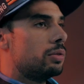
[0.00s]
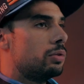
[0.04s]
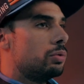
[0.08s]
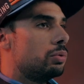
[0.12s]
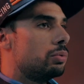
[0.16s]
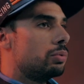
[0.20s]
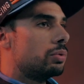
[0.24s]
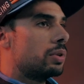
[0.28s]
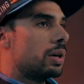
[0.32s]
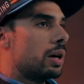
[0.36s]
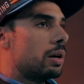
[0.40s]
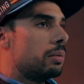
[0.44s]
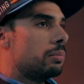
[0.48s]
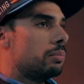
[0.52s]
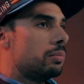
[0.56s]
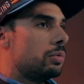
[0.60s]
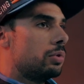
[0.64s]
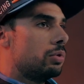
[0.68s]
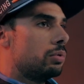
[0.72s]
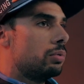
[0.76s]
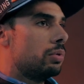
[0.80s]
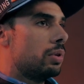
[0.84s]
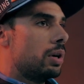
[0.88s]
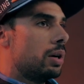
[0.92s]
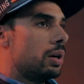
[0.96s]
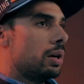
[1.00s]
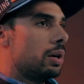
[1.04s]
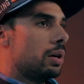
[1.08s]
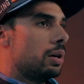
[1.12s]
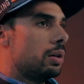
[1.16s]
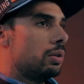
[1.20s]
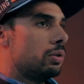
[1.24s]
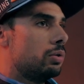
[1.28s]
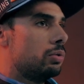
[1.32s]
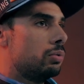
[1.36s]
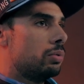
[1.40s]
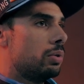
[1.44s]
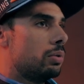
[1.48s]
to come to
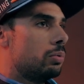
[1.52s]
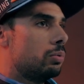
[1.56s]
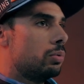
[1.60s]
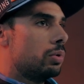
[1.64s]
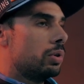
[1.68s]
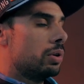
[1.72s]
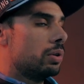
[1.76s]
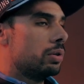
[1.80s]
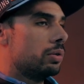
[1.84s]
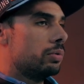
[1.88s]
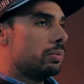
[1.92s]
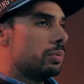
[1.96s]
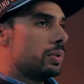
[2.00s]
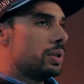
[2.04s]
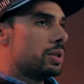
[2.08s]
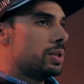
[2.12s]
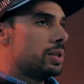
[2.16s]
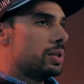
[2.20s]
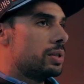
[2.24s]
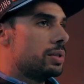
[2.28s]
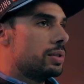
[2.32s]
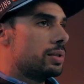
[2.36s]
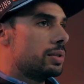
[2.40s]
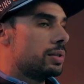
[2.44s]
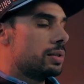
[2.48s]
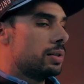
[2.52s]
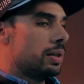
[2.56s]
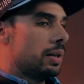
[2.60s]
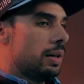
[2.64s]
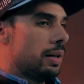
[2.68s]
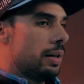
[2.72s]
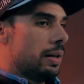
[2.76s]
a world which is